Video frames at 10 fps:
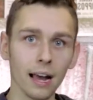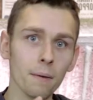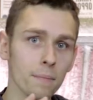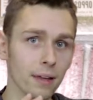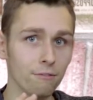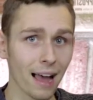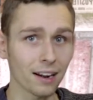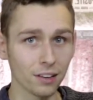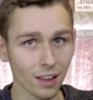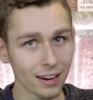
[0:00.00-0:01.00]
Um, in
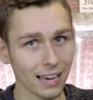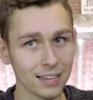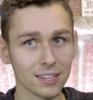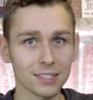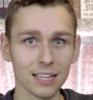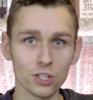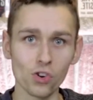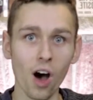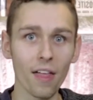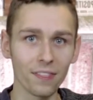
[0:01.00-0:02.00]
fact, in a lot of cases, it's
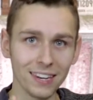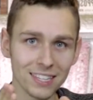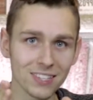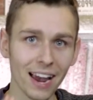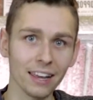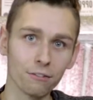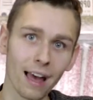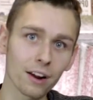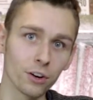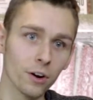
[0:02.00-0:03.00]
not the deciding
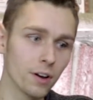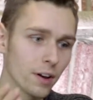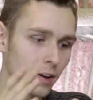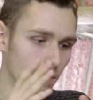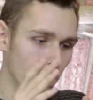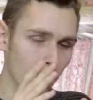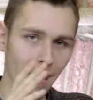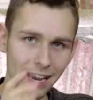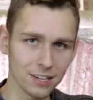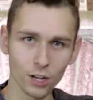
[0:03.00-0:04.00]
factor.
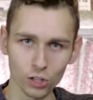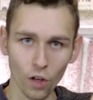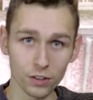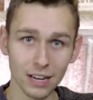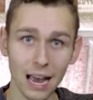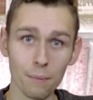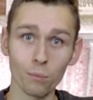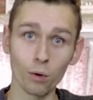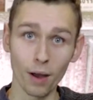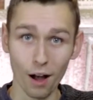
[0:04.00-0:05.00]
I get deals all the
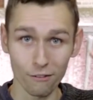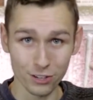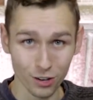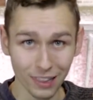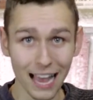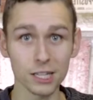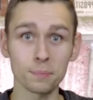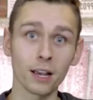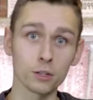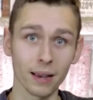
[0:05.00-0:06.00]
time when my offers are less
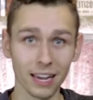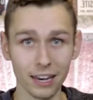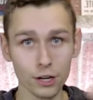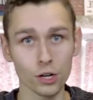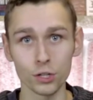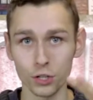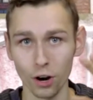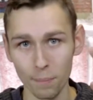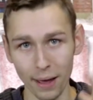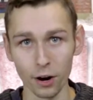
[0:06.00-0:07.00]
because my conditions
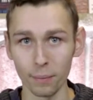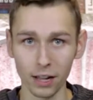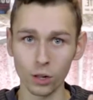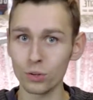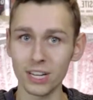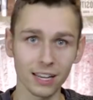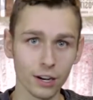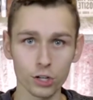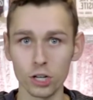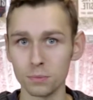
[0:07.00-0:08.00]
are better, my closing
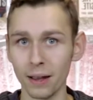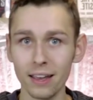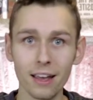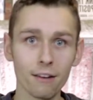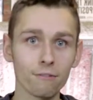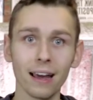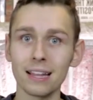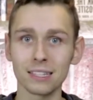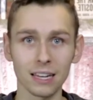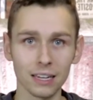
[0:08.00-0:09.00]
conditions, my
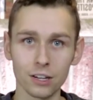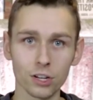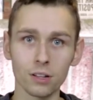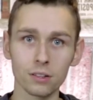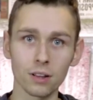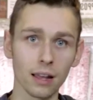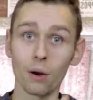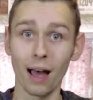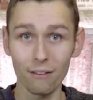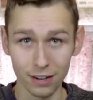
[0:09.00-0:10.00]
financing conditions. I
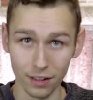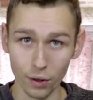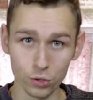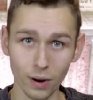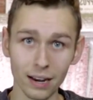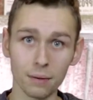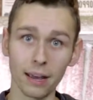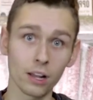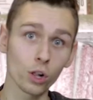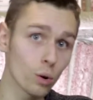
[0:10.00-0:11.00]
don't have any of those, right? And
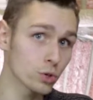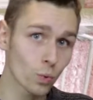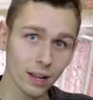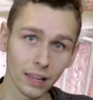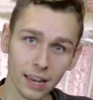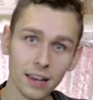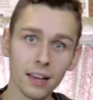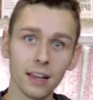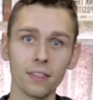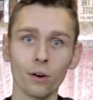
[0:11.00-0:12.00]
I close quickly.
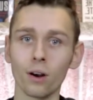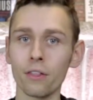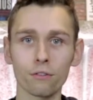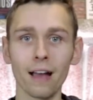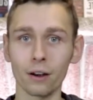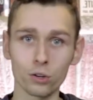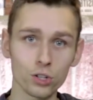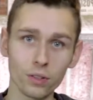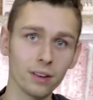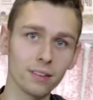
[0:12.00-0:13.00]
There are other factors
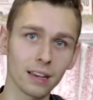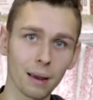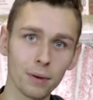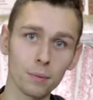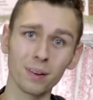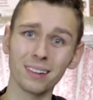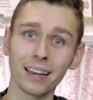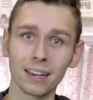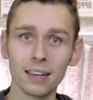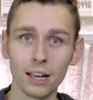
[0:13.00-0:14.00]
too that, that come into play,
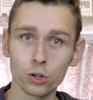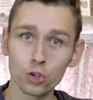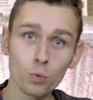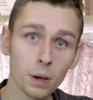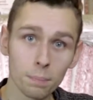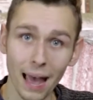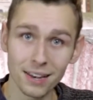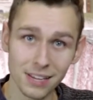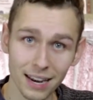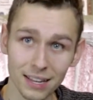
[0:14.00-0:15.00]
like assuming
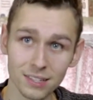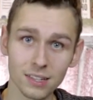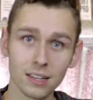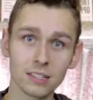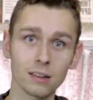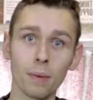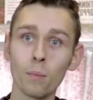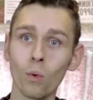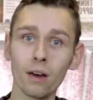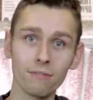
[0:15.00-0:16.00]
bad tenants. Some
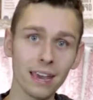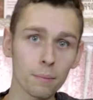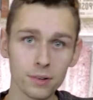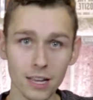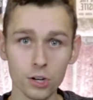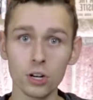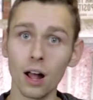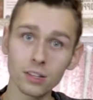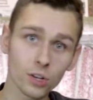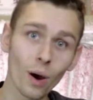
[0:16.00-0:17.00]
people want vacant possession.
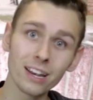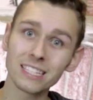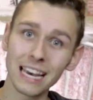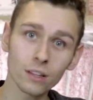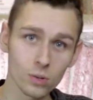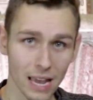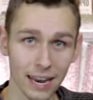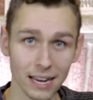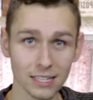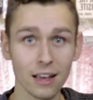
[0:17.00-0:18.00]
I'll go ahead and take those
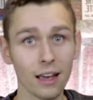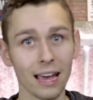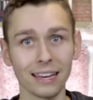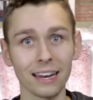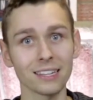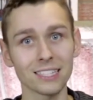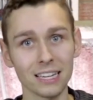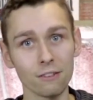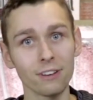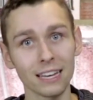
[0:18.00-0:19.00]
headaches and get a
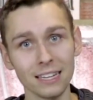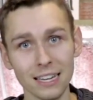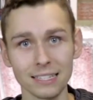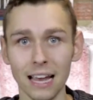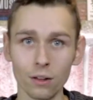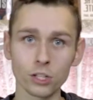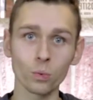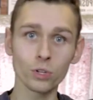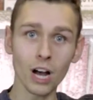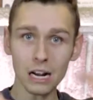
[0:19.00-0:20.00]
significant discount.
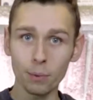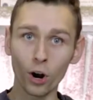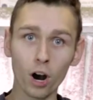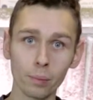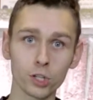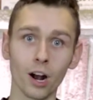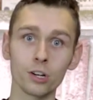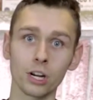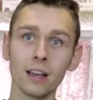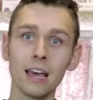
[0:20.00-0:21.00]
So when we talk about
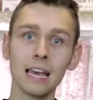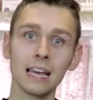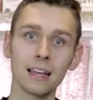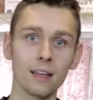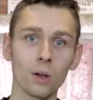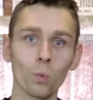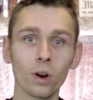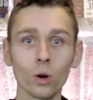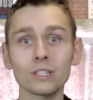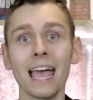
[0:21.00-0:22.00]
arbitraging,
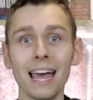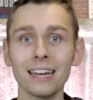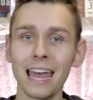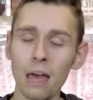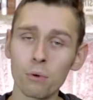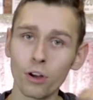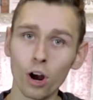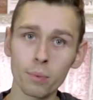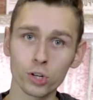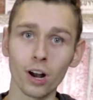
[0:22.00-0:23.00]
what goes hand in hand with
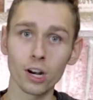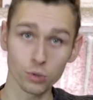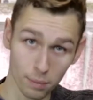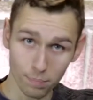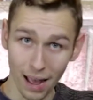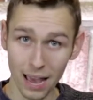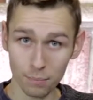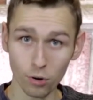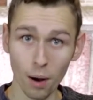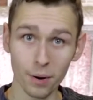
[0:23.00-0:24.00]
arbitrage, like
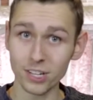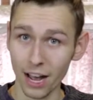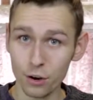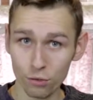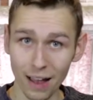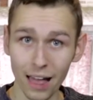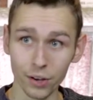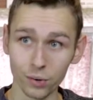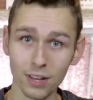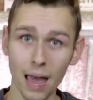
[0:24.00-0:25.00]
buying properties
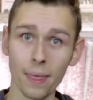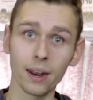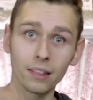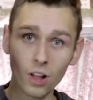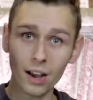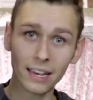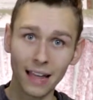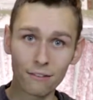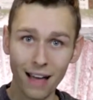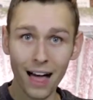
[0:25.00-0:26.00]
undervalued and then unlocking
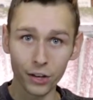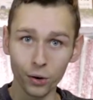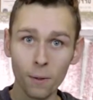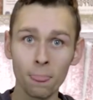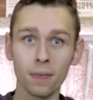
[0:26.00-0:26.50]
that value,